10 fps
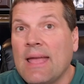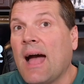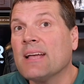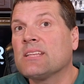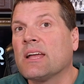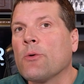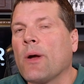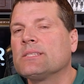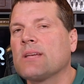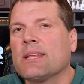Hey guys, Donnie
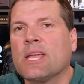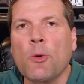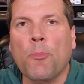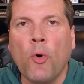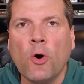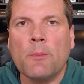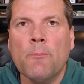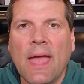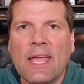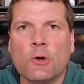RightSide here.
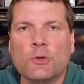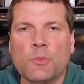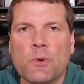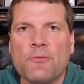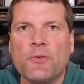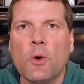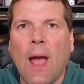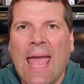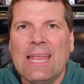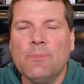Bookmakers review
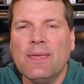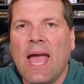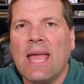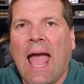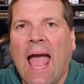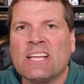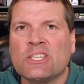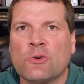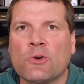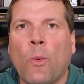NBA
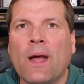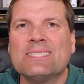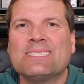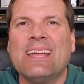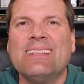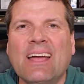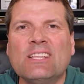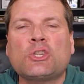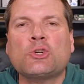action on a Wednesday night.